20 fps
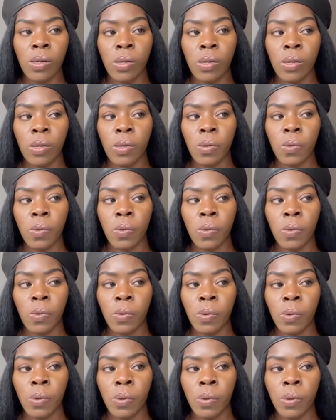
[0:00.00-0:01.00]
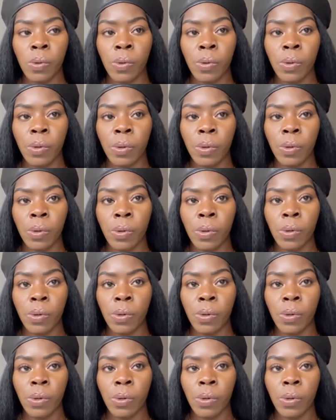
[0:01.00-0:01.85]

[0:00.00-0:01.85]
[no speech]